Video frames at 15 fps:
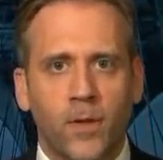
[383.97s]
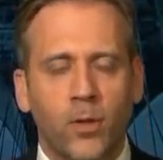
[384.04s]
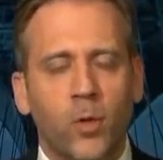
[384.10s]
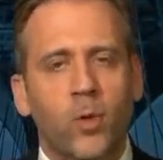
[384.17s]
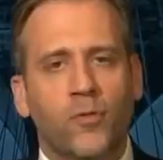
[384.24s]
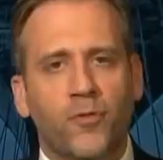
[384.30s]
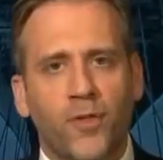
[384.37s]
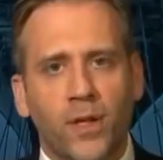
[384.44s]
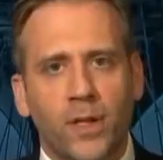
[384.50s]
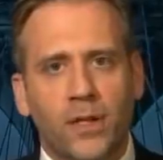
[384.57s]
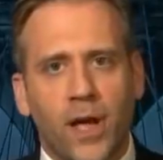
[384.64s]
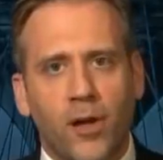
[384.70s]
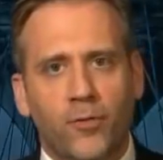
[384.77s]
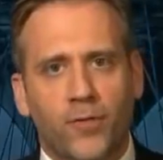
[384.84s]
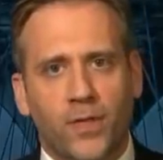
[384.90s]
Look what
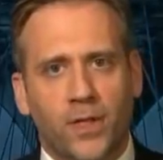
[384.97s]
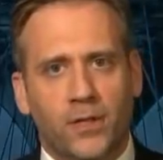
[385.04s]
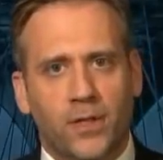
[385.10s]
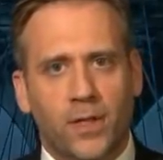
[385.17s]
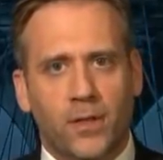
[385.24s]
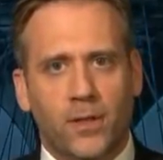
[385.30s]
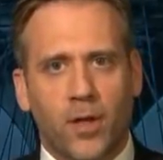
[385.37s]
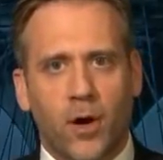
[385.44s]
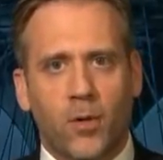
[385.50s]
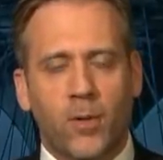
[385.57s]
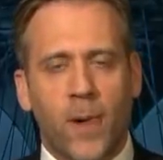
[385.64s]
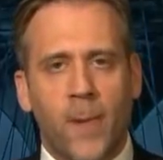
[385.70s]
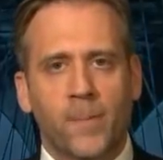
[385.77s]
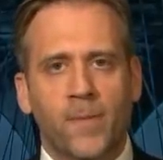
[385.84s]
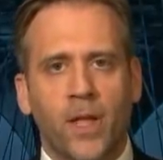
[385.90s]
Philadelphia did, though.
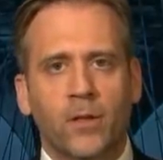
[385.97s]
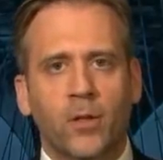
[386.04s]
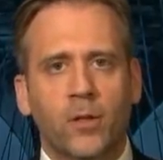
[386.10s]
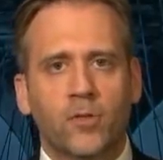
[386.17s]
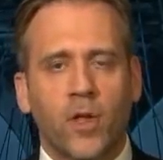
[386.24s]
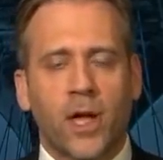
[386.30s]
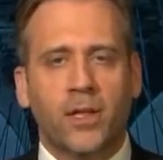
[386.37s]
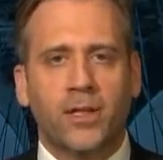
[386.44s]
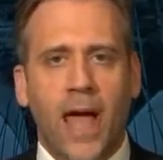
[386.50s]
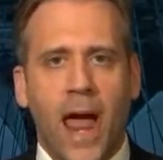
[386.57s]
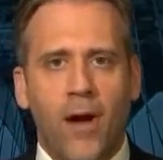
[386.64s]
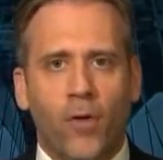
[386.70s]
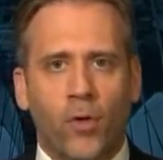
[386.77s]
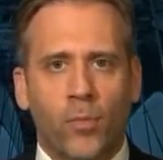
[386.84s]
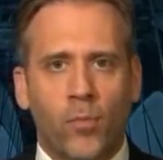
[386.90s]
It looks like
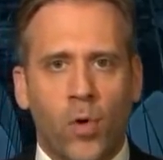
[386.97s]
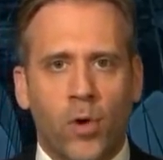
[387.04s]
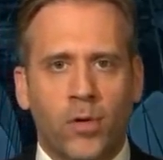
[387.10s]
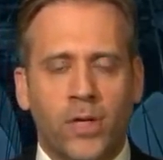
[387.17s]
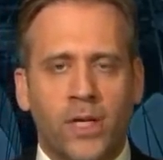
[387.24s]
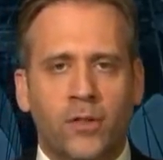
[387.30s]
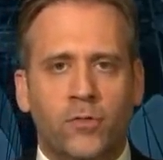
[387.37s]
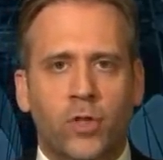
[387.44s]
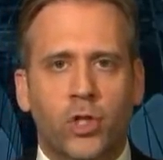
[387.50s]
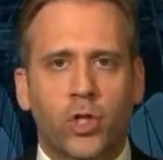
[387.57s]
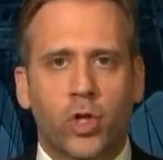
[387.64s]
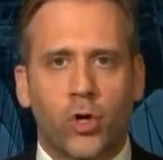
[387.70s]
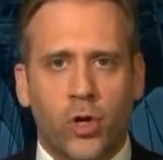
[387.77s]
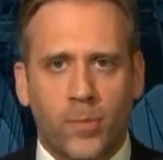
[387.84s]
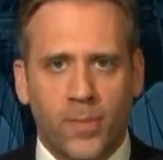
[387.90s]
Daryl Morey is
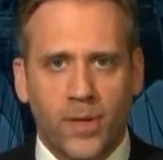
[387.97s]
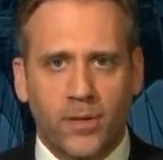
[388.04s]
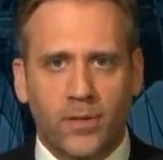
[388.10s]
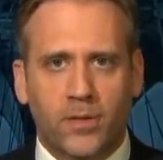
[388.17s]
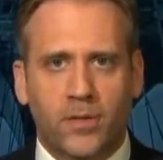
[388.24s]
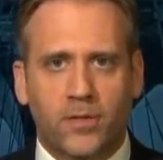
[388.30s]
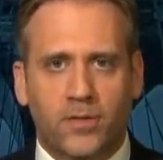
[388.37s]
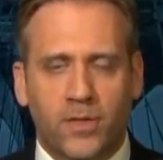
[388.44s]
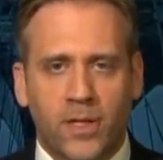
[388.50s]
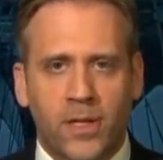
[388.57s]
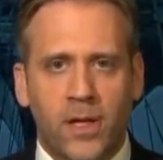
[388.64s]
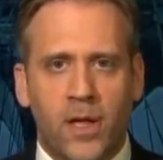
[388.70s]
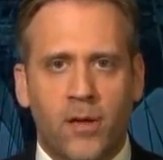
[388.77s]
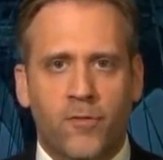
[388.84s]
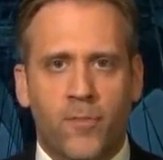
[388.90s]
determined to
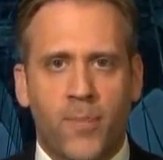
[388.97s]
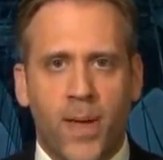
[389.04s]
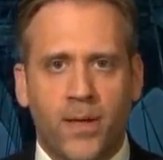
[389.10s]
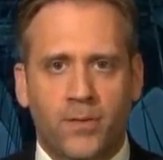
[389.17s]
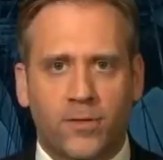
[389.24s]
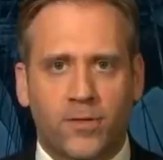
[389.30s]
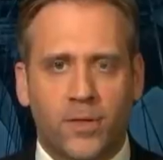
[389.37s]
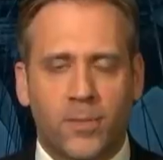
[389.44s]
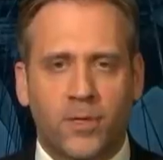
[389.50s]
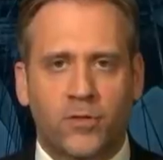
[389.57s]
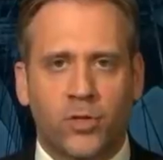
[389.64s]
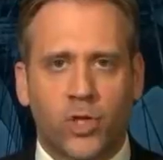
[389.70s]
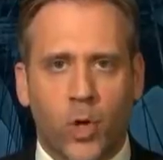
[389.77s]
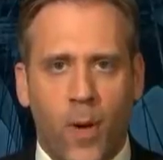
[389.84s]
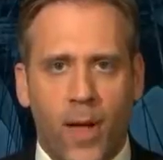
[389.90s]
see if Ben
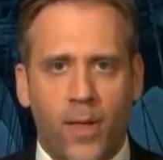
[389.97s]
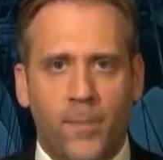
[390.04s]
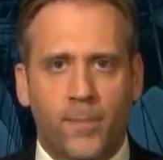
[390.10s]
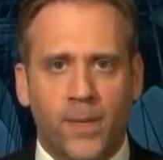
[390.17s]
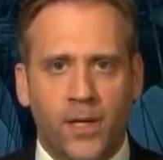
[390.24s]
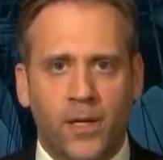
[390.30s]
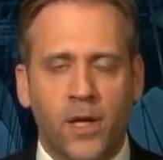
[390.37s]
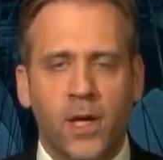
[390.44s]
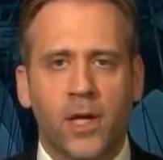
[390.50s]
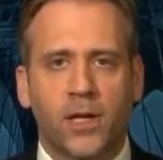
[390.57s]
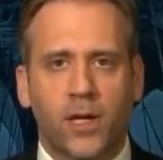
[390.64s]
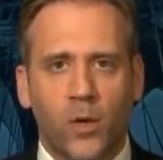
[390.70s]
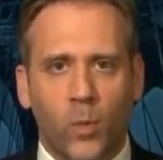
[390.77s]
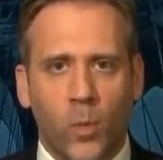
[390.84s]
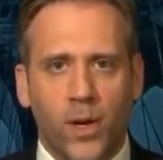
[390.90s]
Simmons and Joel Embiid
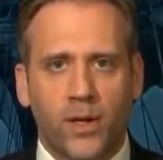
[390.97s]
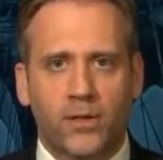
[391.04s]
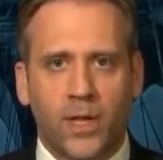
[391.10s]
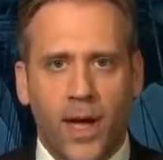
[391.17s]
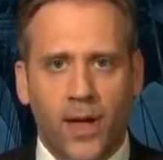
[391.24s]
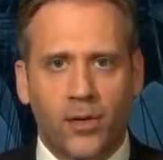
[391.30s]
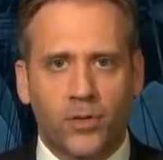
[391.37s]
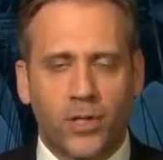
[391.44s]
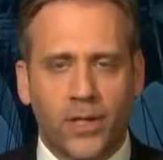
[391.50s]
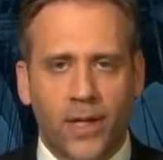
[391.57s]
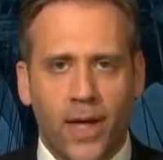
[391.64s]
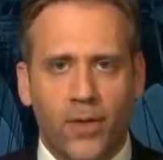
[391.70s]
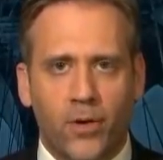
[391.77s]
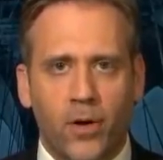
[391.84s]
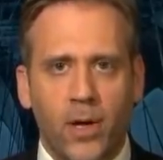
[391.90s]
can win a title
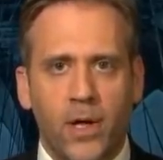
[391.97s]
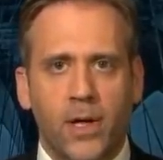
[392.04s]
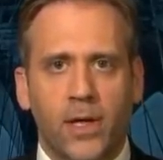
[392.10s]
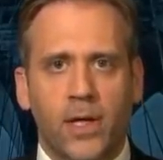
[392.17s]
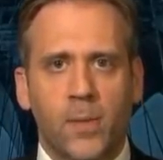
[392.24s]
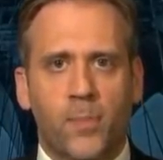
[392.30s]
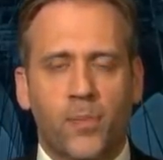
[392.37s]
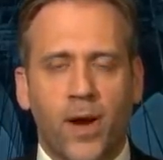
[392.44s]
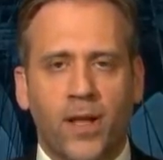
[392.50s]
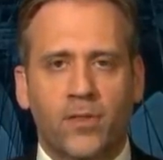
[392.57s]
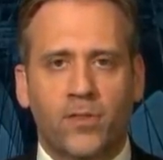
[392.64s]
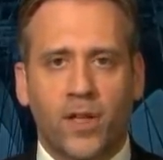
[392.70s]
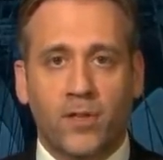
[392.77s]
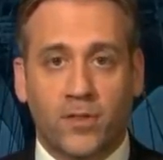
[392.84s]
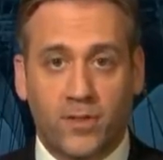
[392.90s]
together. He
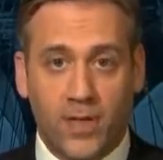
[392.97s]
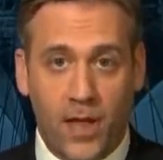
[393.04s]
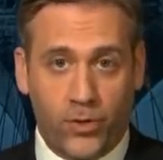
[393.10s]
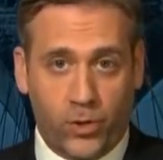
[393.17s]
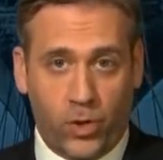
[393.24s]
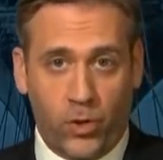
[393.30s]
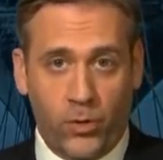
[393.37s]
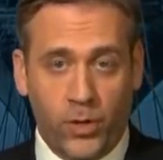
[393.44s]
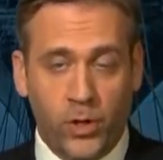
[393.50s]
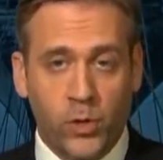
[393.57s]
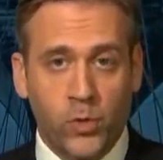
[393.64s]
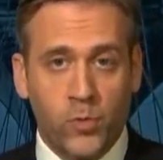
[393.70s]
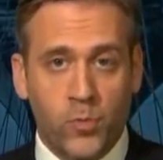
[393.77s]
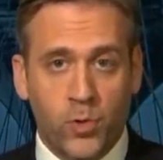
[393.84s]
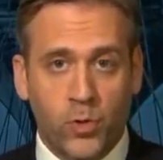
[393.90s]
brings in Seth Curry,
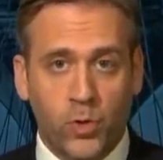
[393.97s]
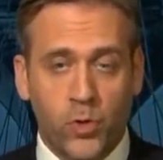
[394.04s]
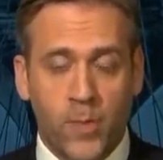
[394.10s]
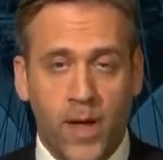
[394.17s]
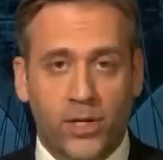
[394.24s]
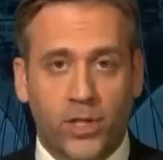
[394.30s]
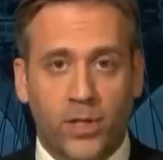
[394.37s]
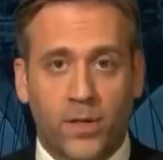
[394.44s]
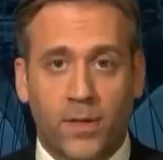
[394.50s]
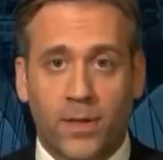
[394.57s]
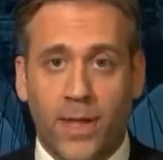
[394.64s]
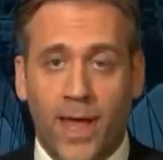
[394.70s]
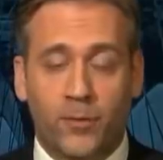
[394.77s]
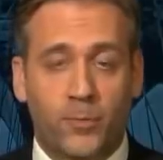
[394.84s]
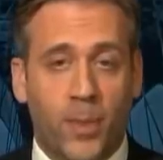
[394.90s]
who you mentioned in the
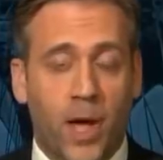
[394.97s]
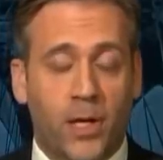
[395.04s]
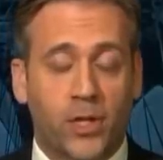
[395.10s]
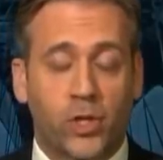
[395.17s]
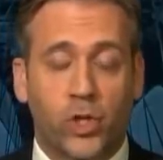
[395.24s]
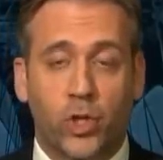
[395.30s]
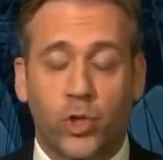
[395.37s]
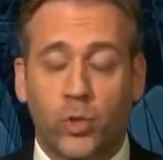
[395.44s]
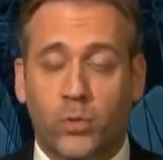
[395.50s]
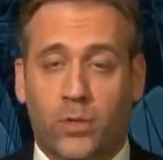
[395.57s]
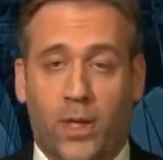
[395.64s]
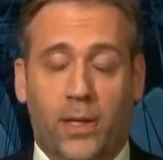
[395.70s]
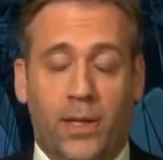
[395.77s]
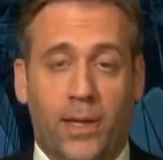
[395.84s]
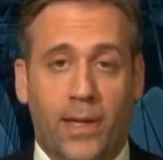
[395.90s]
last block, can shoot
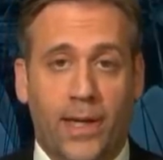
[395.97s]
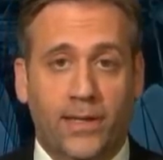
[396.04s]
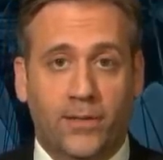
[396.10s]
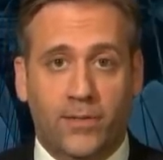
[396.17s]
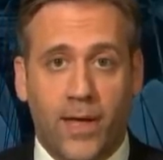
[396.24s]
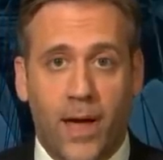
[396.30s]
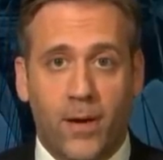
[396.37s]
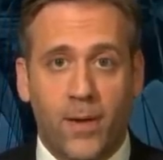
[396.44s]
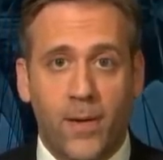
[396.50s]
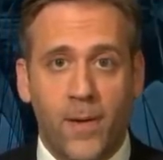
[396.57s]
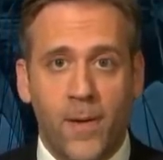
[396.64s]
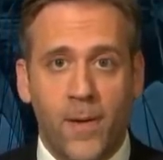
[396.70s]
the lights out.